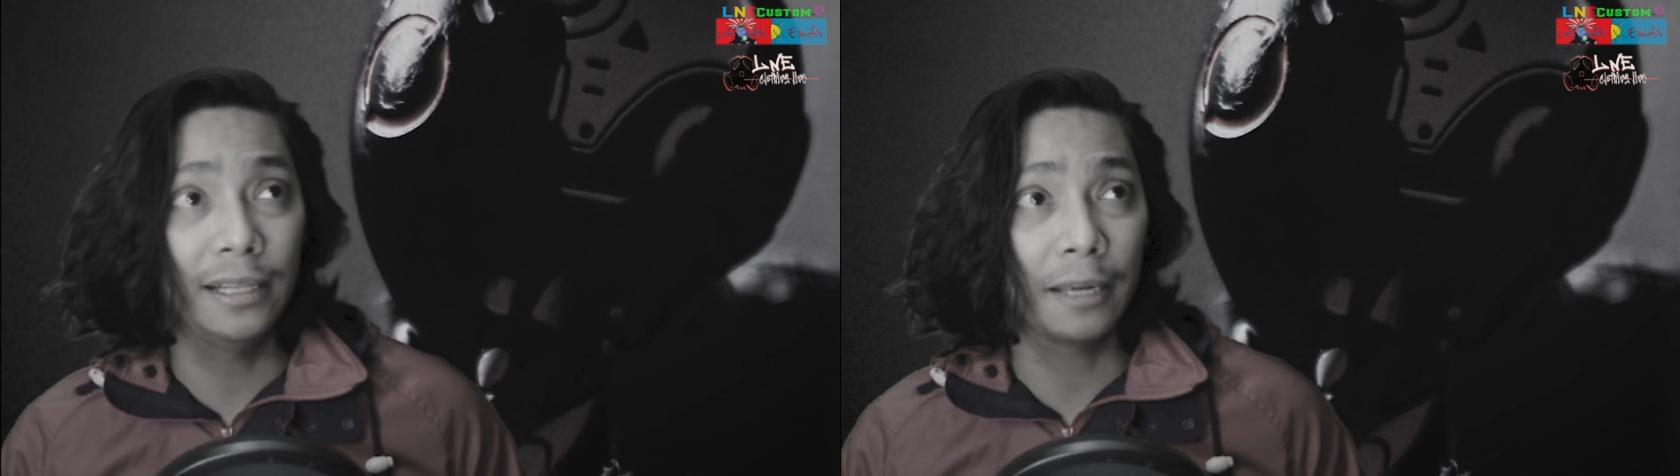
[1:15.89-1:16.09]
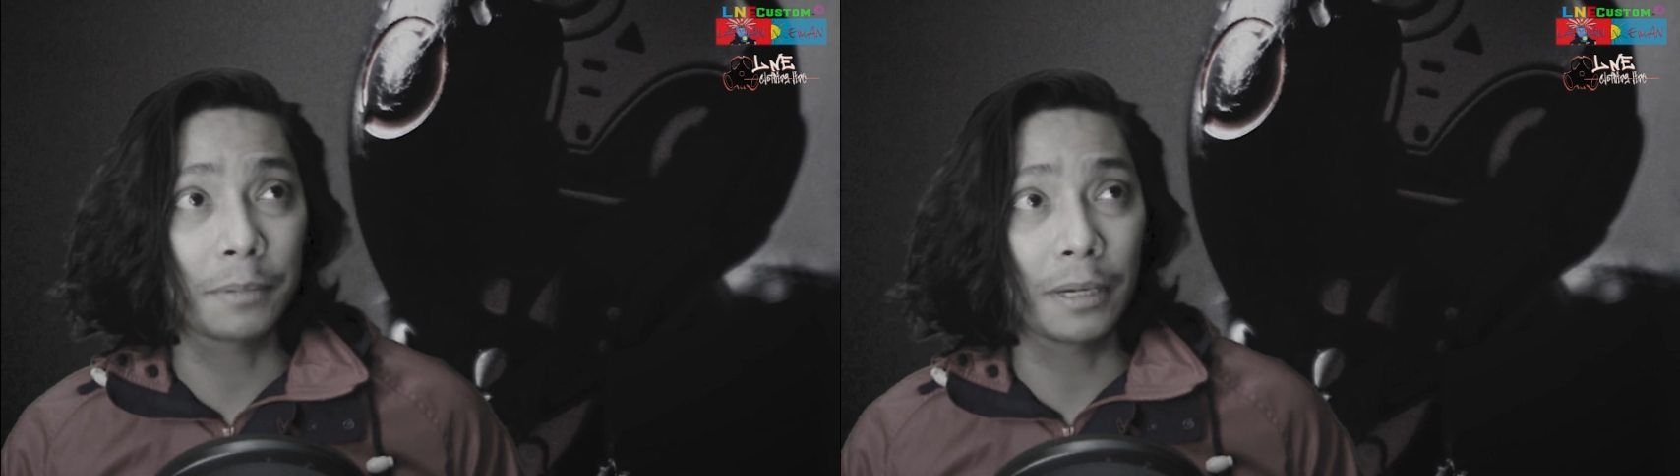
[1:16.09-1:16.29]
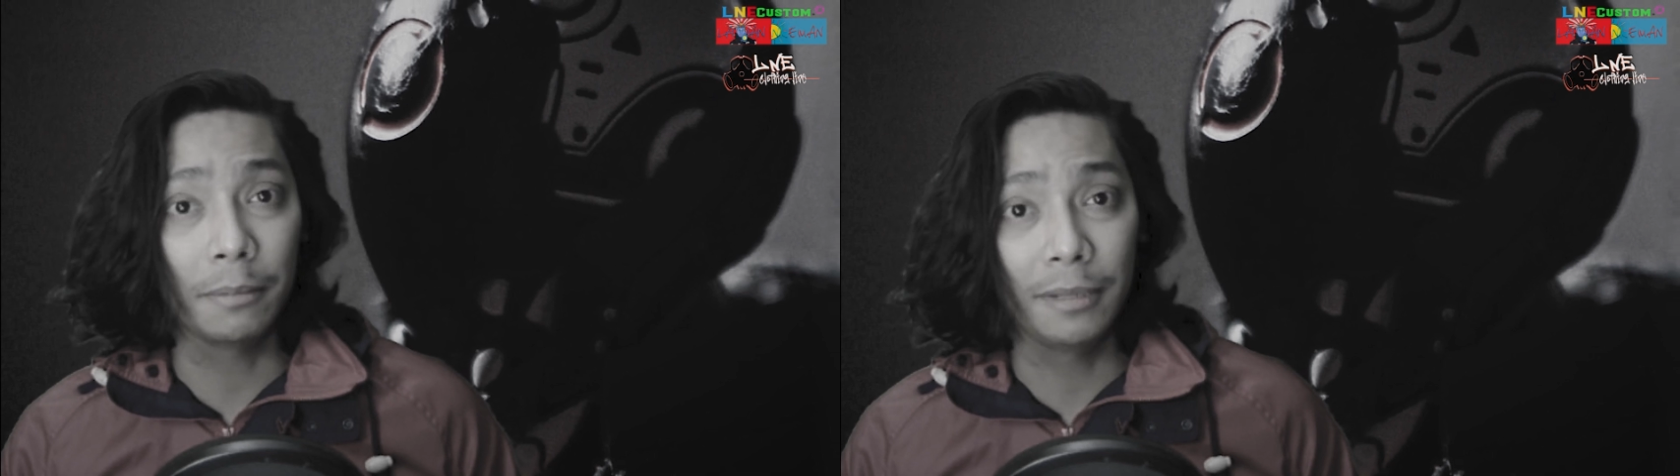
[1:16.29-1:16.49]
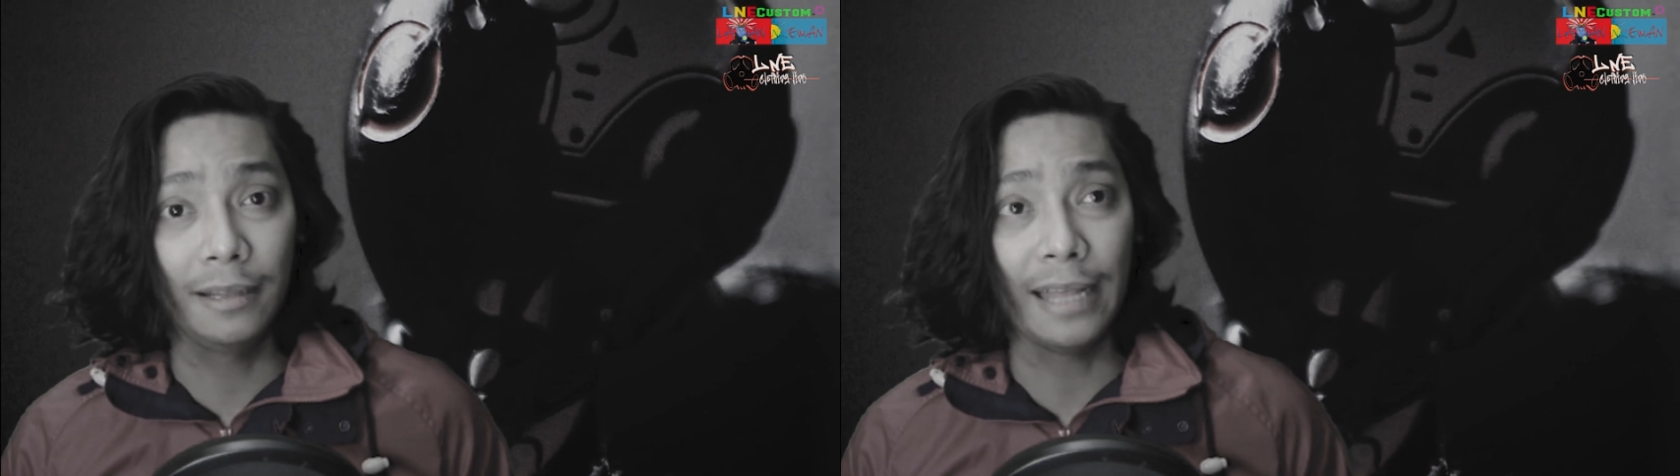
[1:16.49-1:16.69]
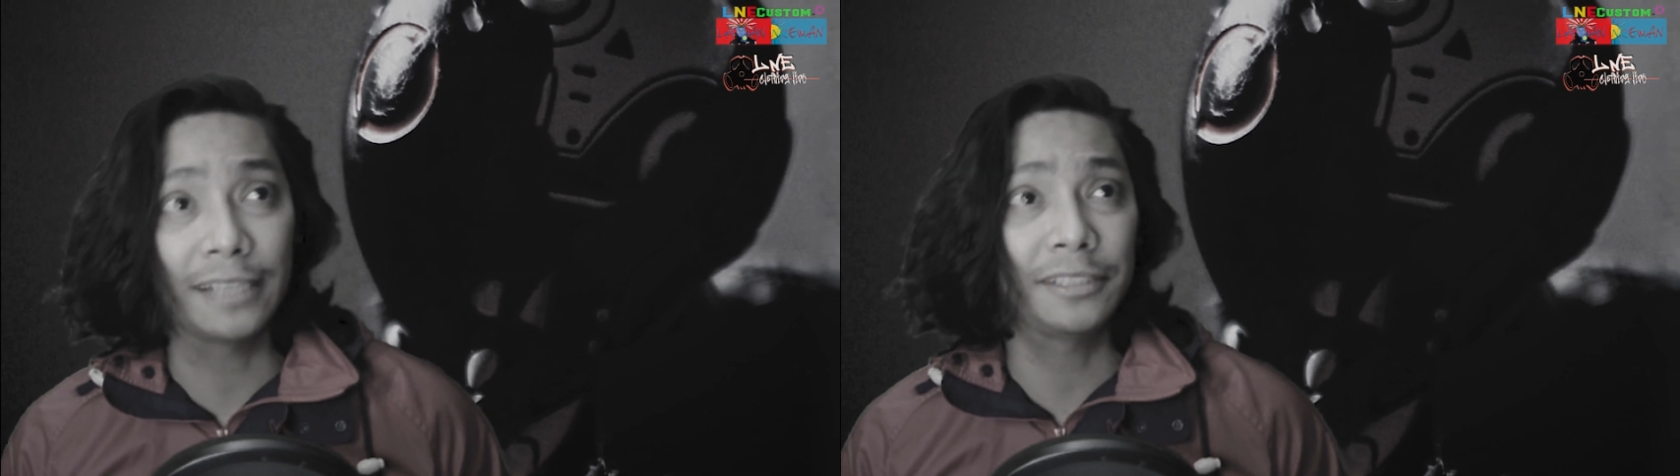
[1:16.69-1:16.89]
like probably
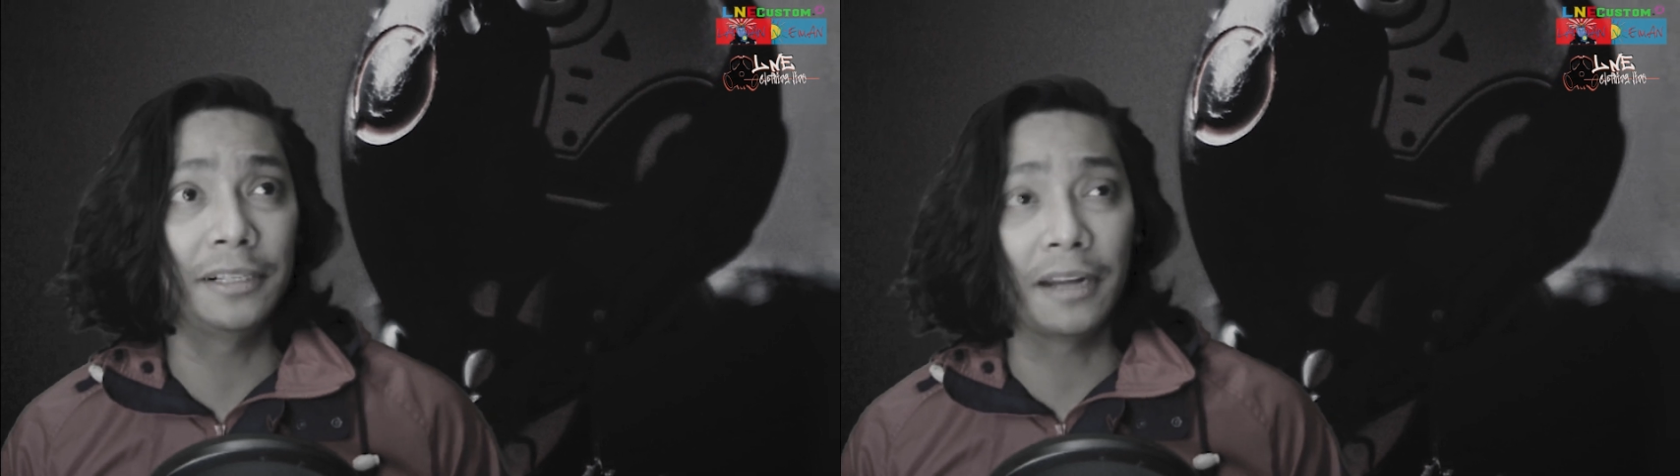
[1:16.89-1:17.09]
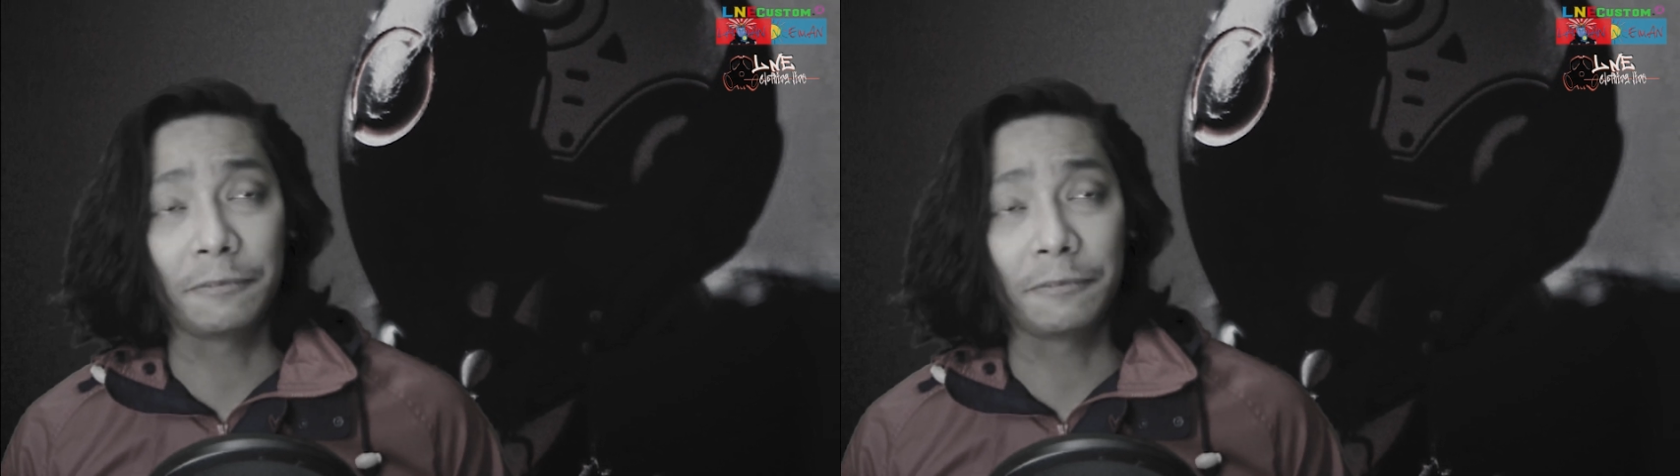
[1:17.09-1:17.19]
last year.